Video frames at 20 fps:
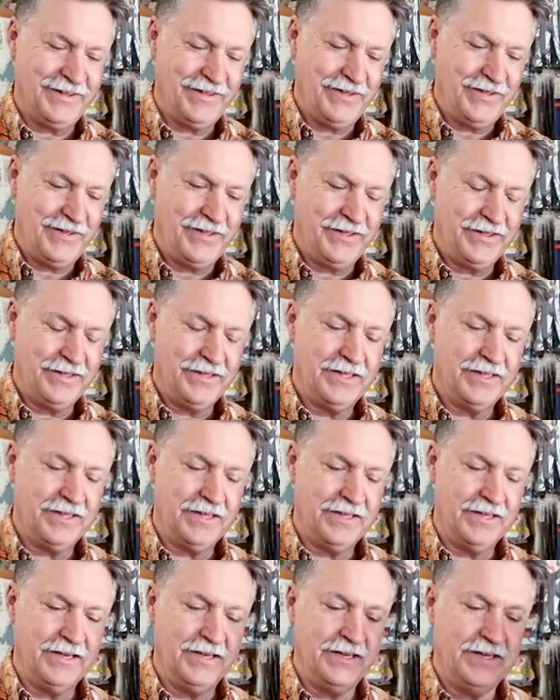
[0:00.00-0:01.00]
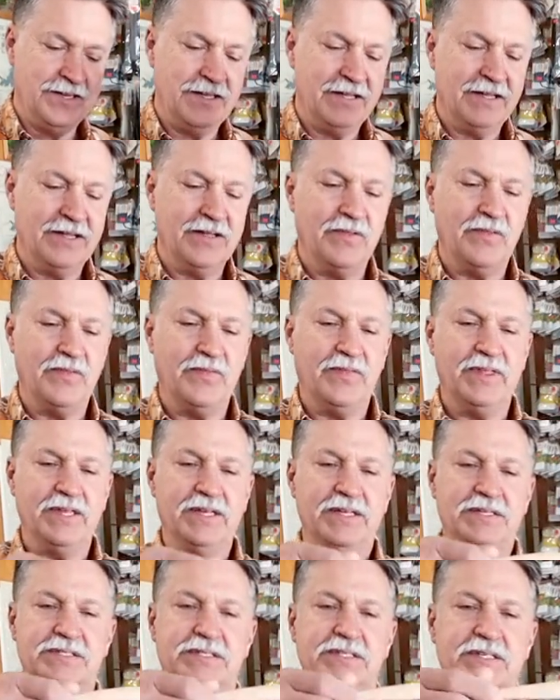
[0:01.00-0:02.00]
yeah. yeah.
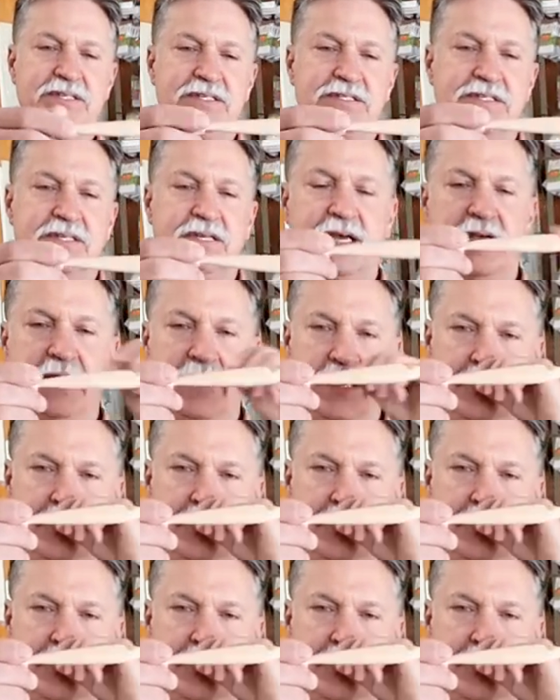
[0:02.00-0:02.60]
This is a